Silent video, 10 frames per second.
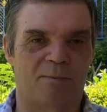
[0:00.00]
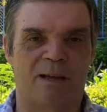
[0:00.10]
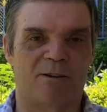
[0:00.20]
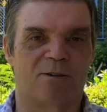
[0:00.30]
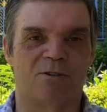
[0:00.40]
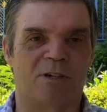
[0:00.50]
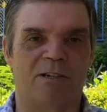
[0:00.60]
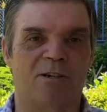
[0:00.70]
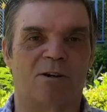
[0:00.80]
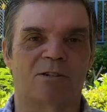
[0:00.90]
They don't
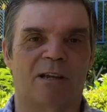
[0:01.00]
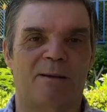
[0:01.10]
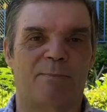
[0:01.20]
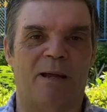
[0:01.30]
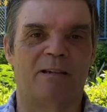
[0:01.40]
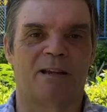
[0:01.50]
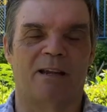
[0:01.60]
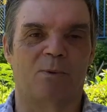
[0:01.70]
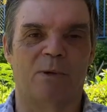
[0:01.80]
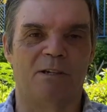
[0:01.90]
treat dogs like pets
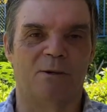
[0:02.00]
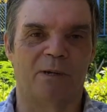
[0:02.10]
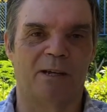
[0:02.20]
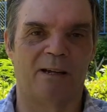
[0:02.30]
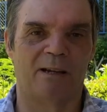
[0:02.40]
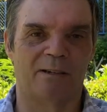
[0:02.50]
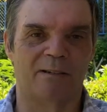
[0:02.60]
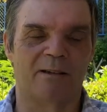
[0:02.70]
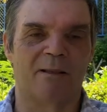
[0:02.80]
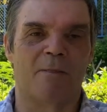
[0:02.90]
like we do in England.